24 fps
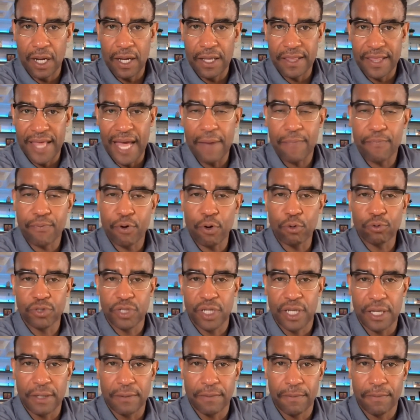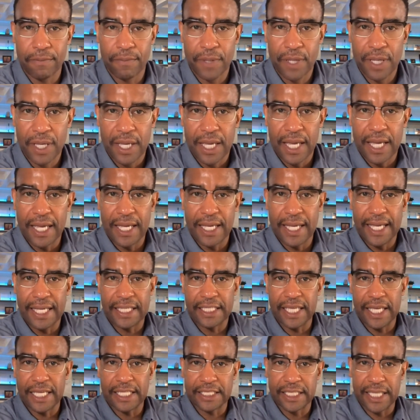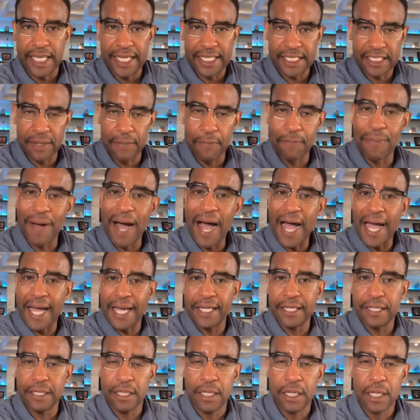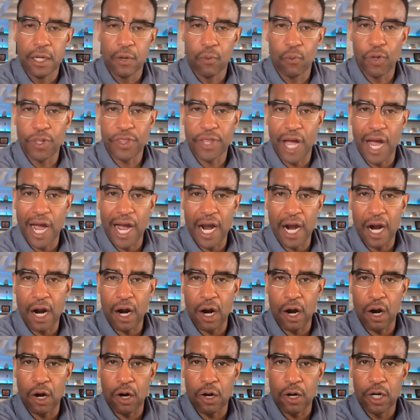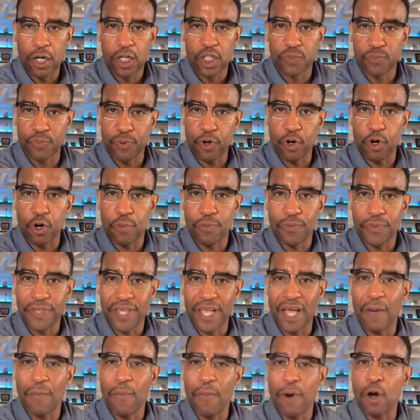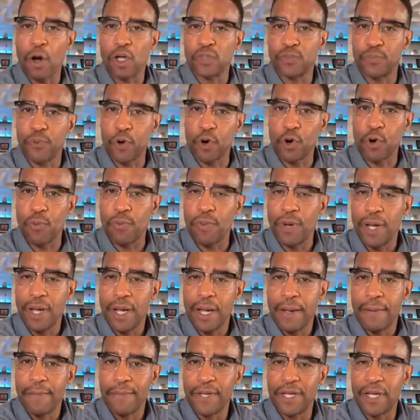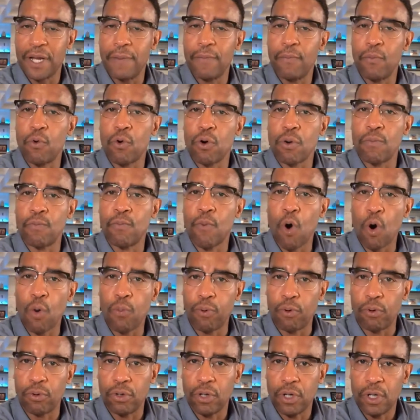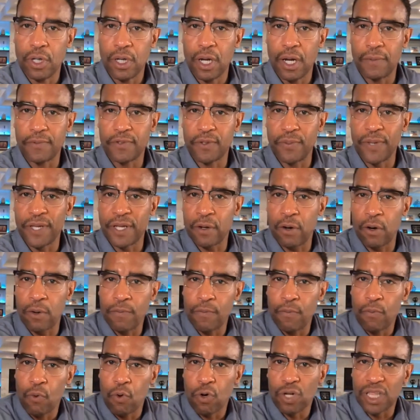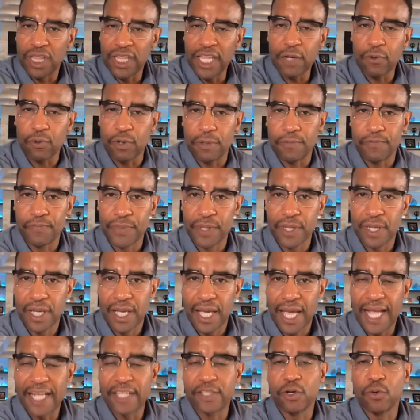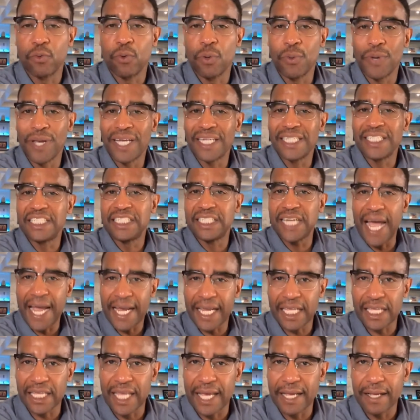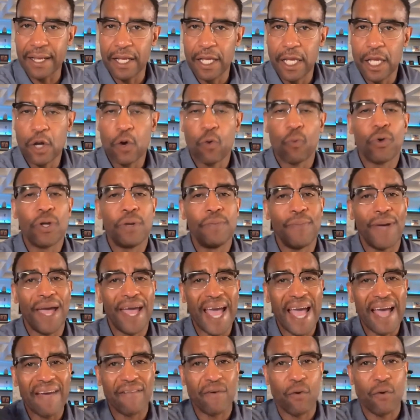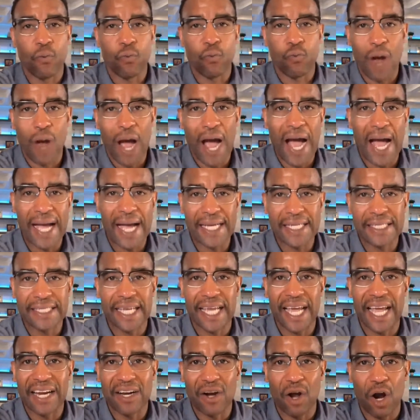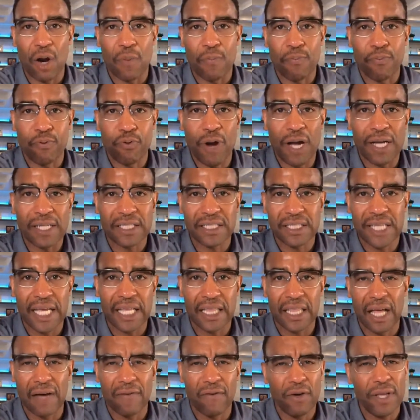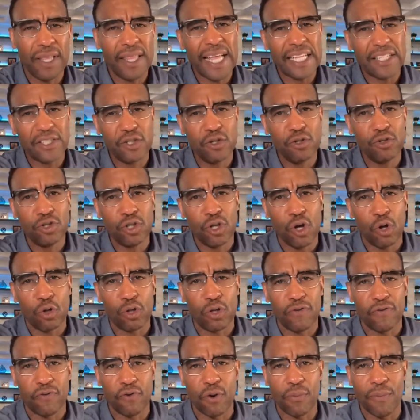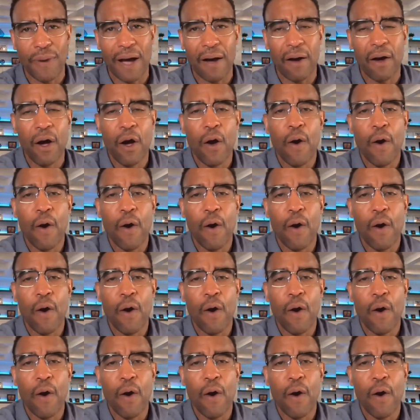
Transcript: that protein, it's combined with our sperm to help our sperm become more mobile, to become more liquid. And so when we ejaculate, we may have a rise in our prostate level, and that's usually only for about